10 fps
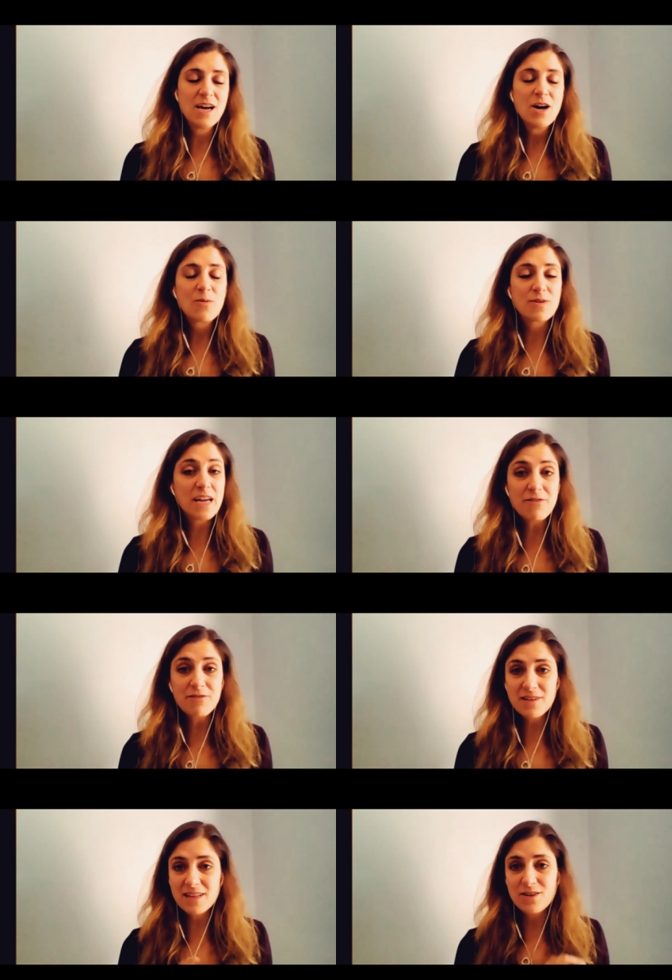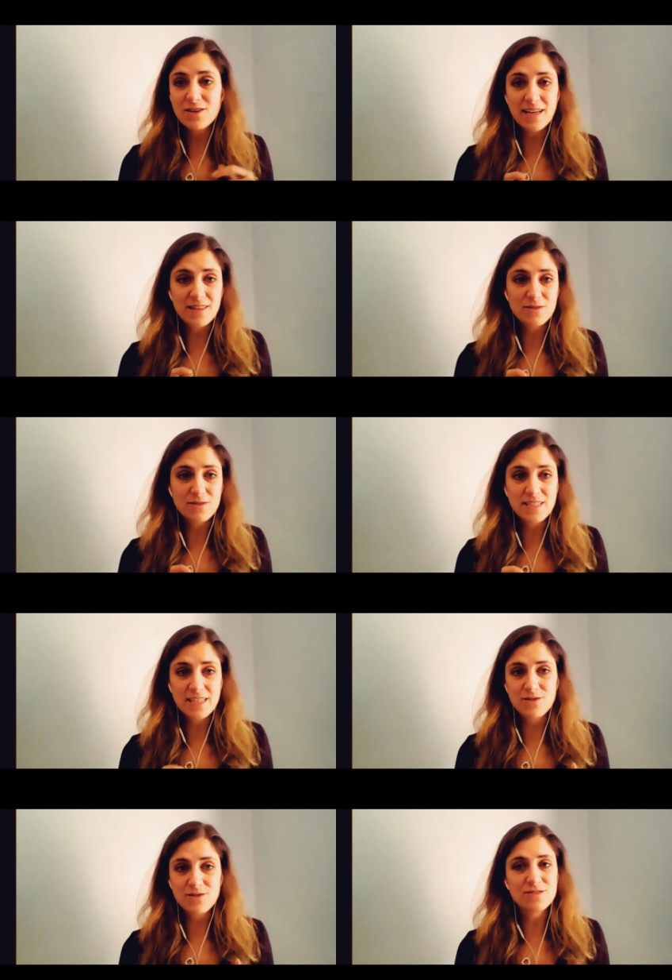we're definitely looking at those
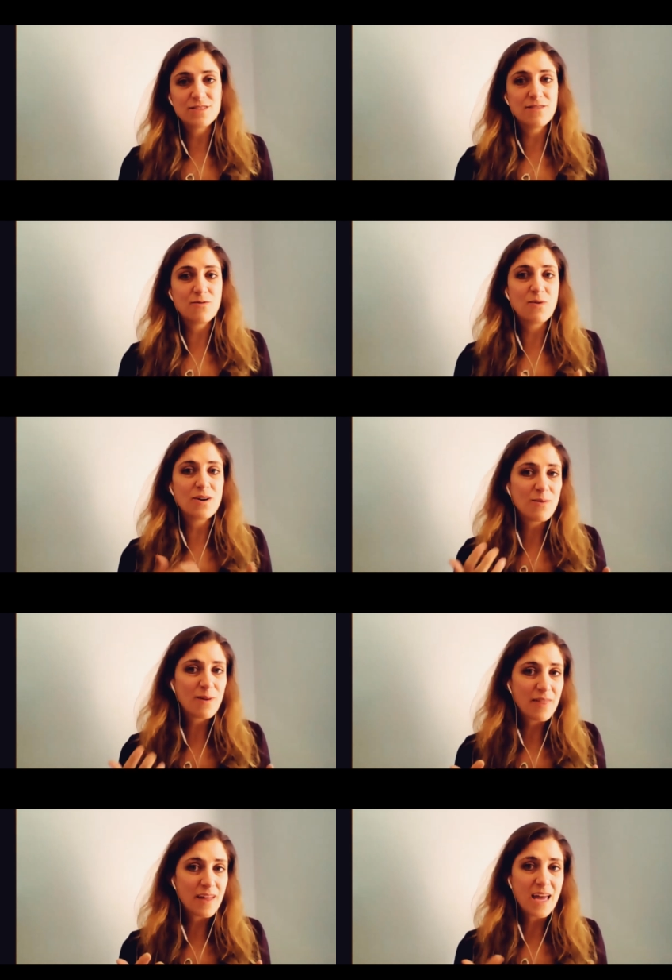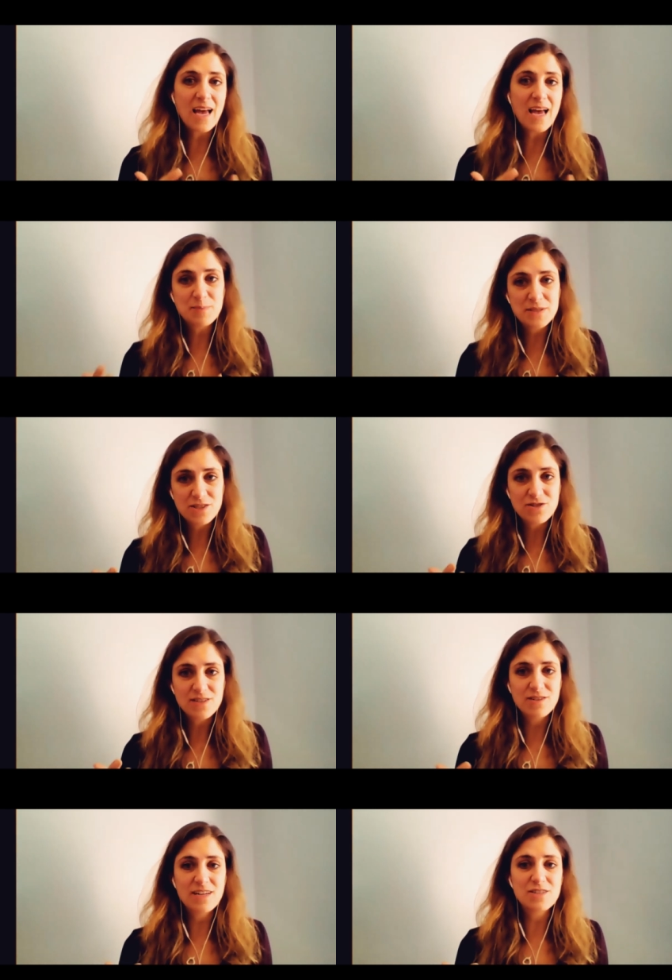signals of what do we think has potential
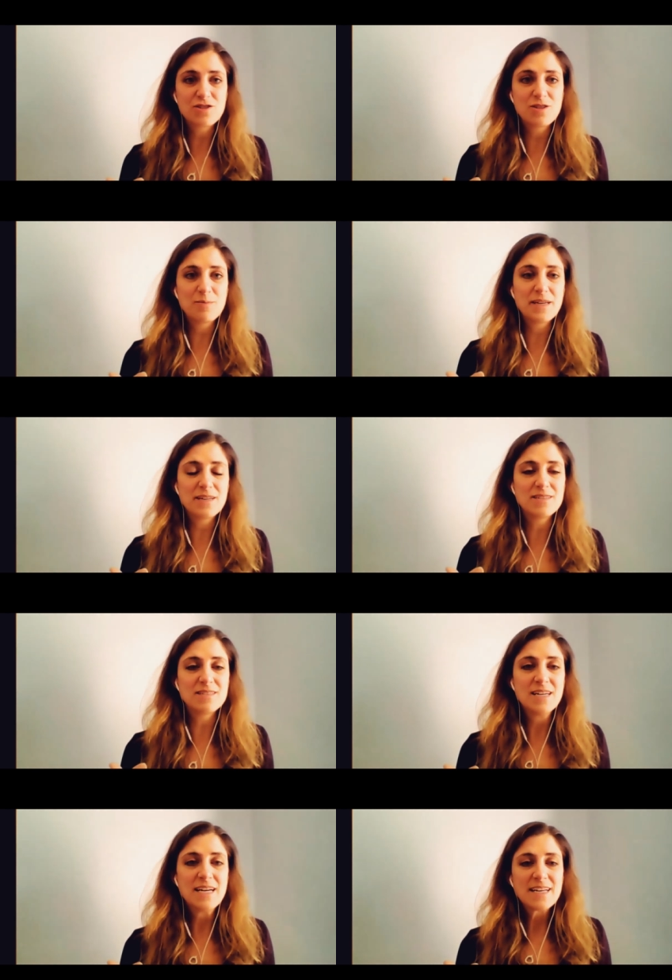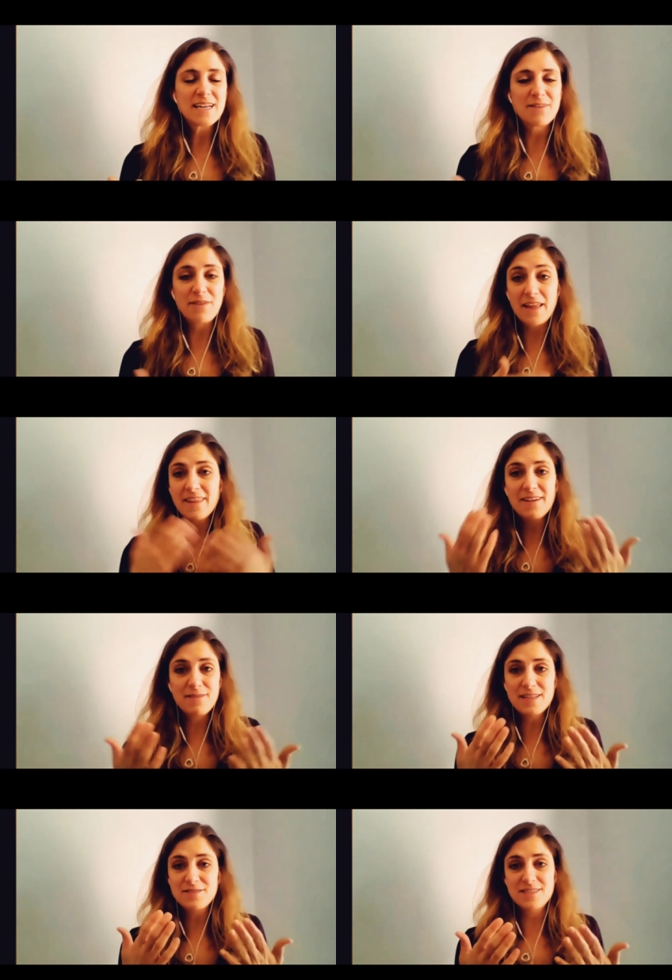international appeal, kind of in the
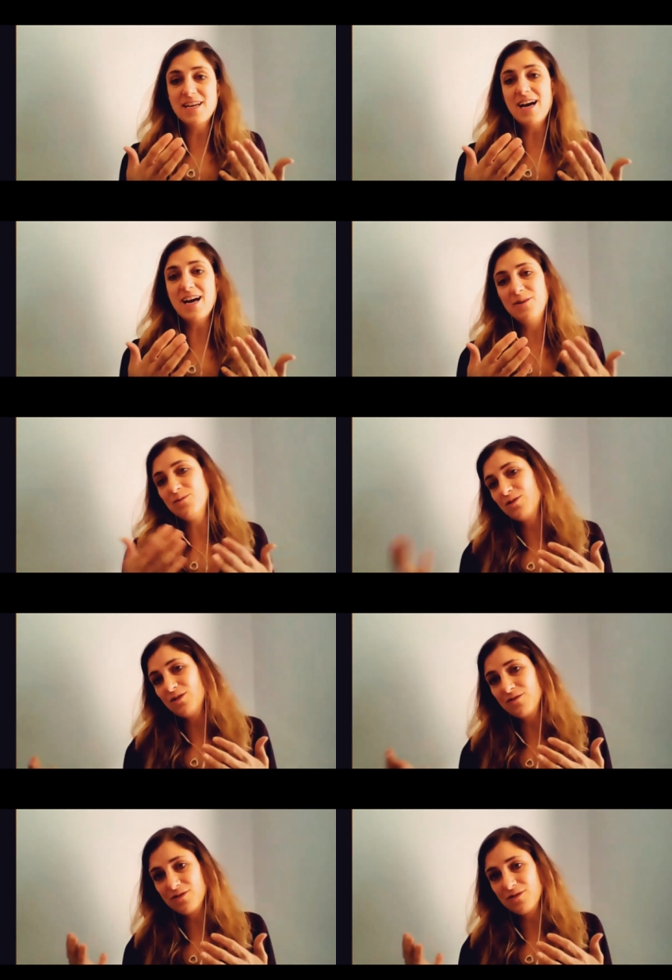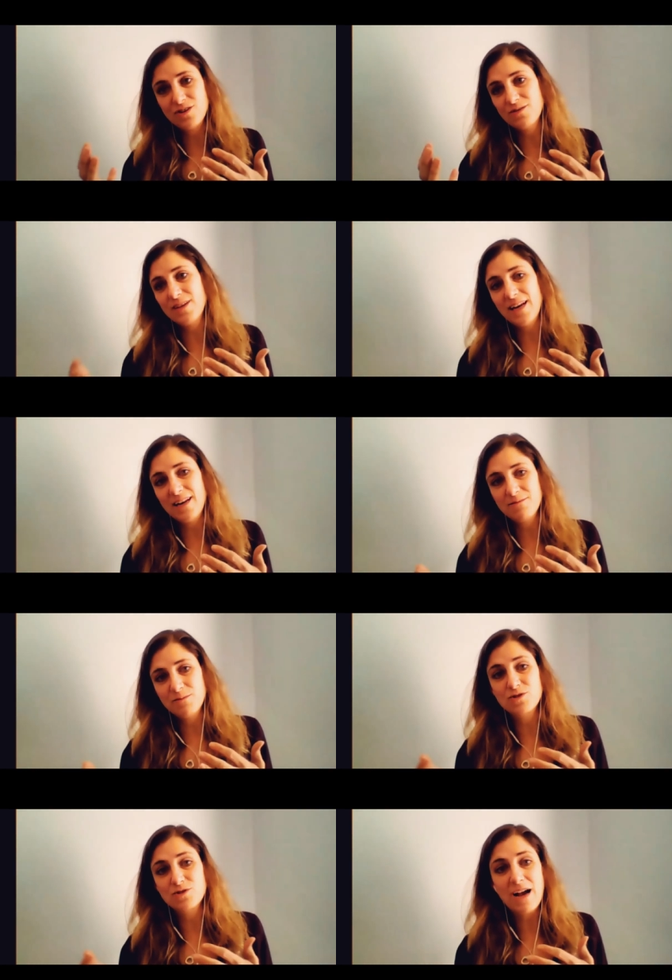event of a tie, we'll go for the show that will
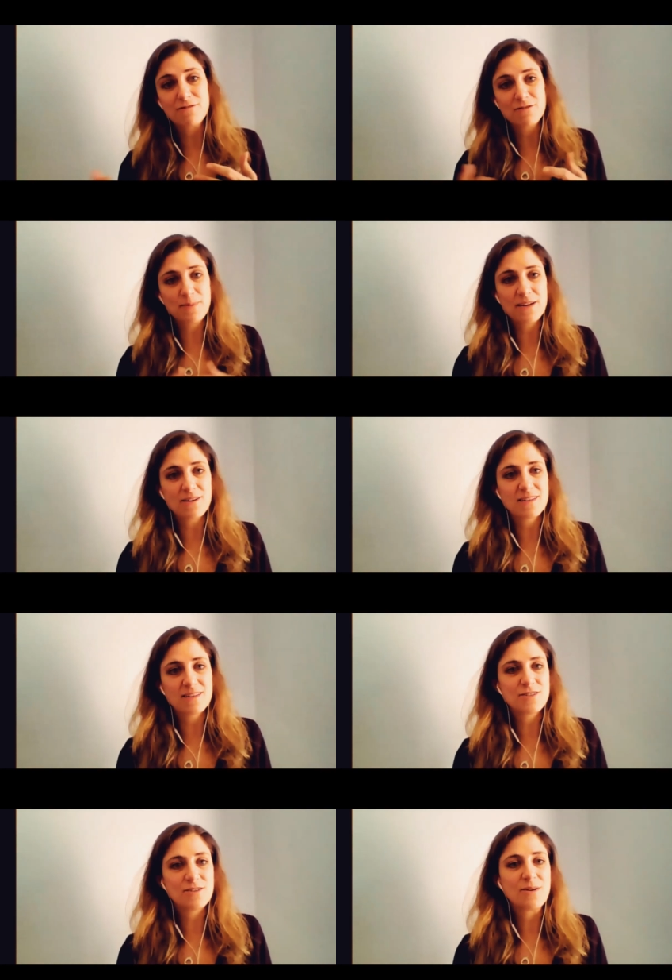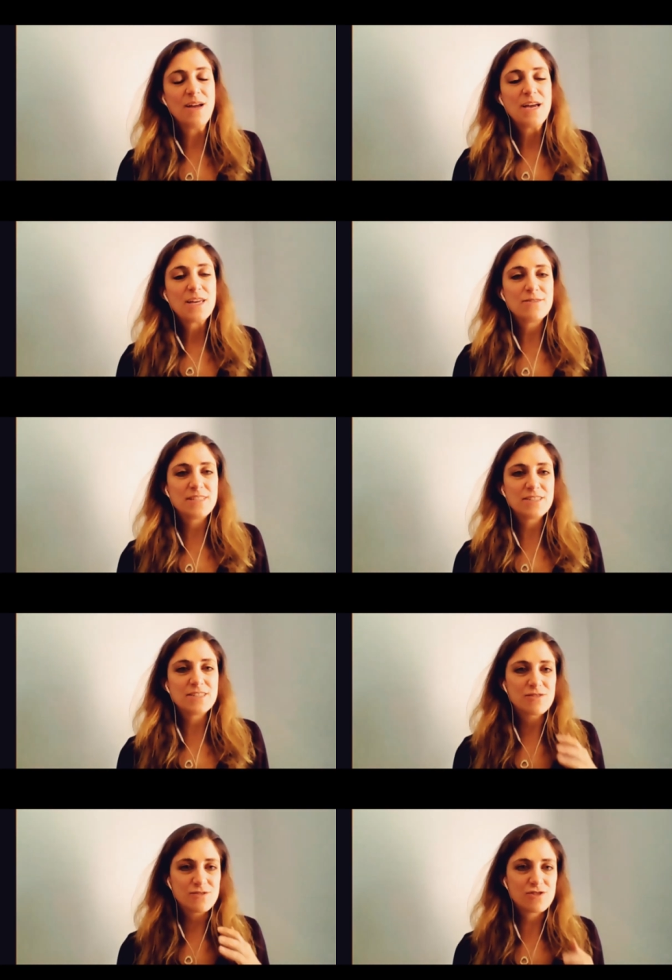travel better. And so you see
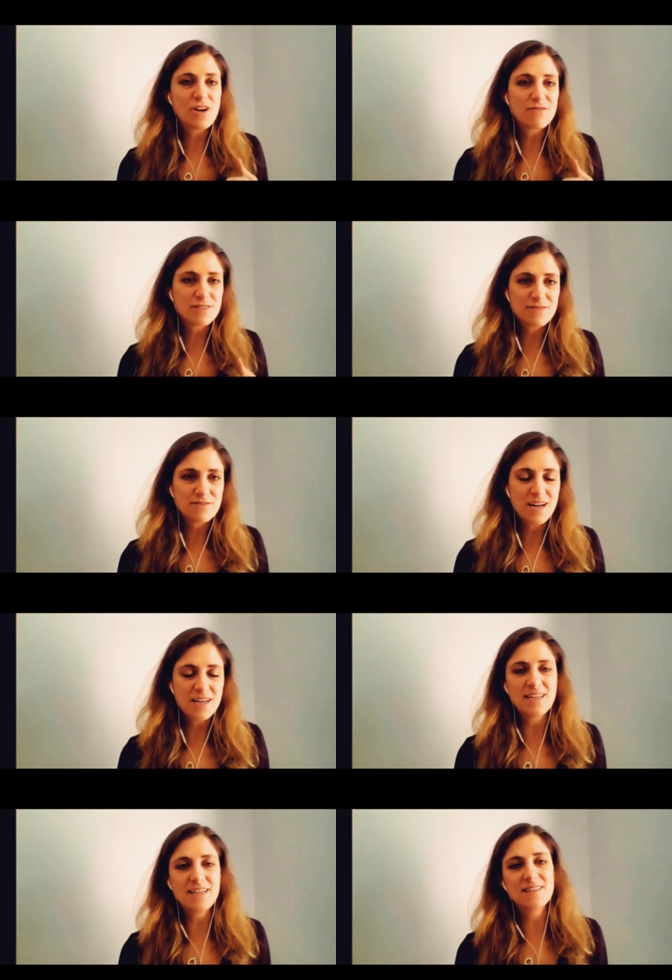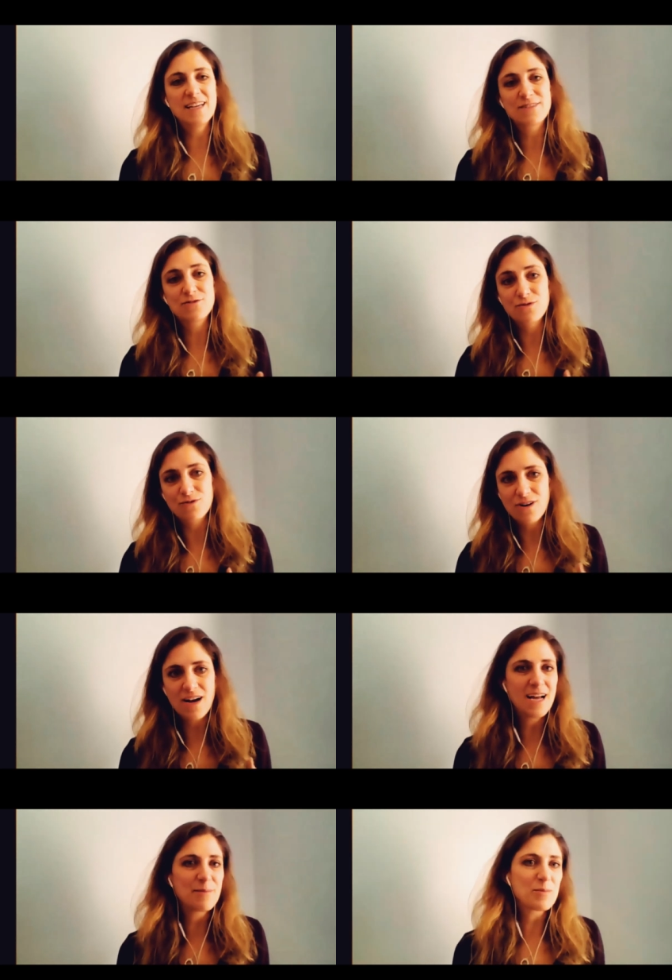certain genres of content like true
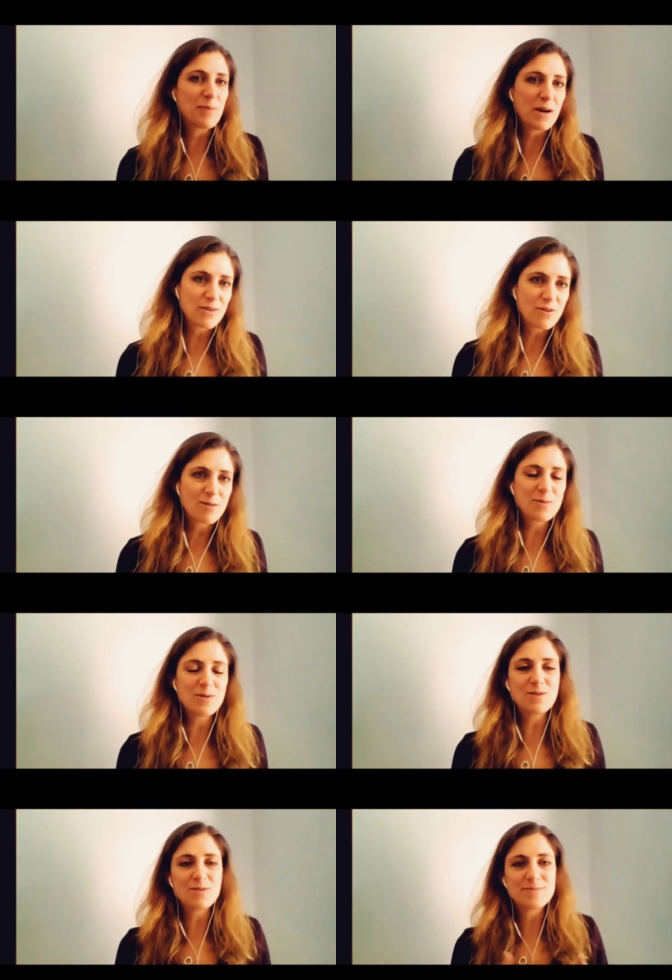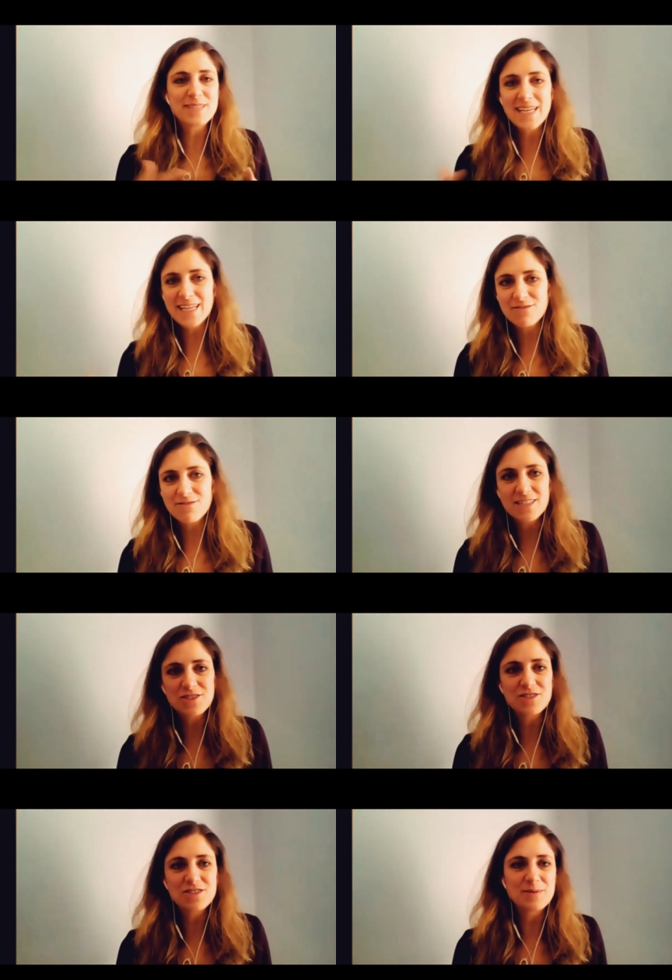crime, paranormal, dating and
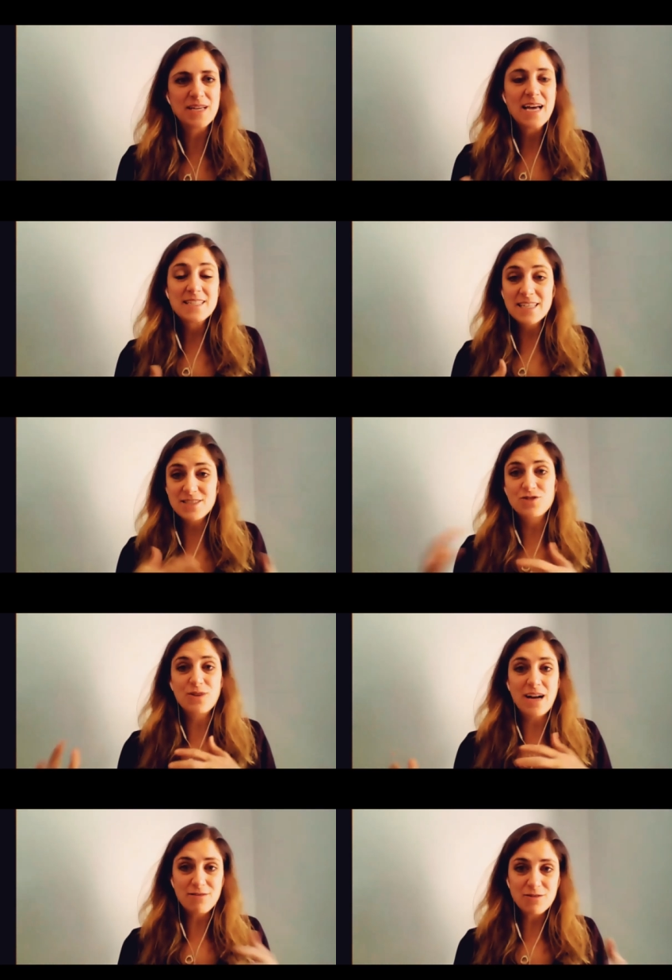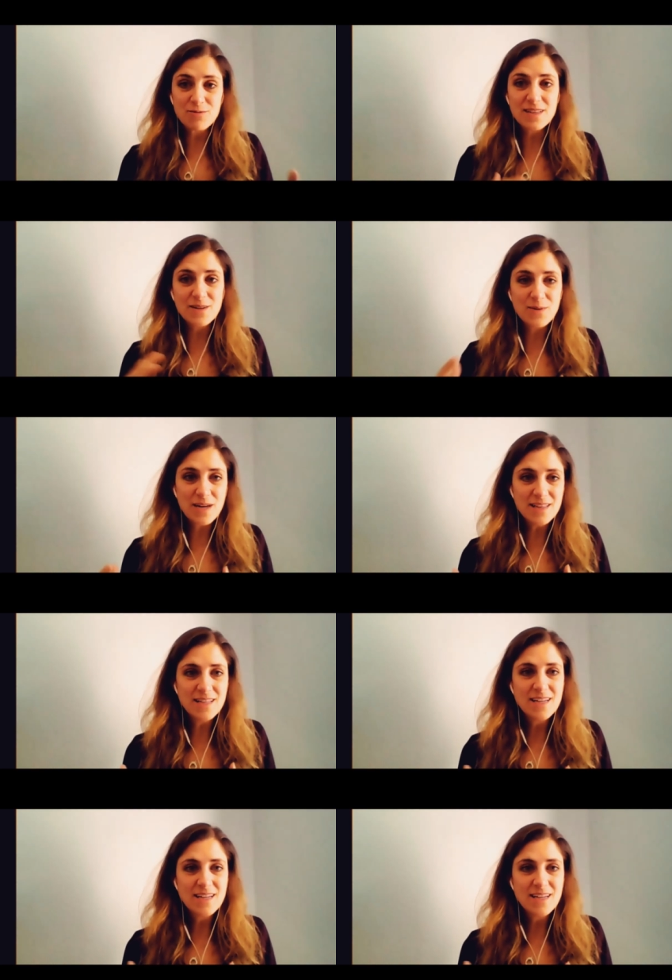relationships tend to travel really well.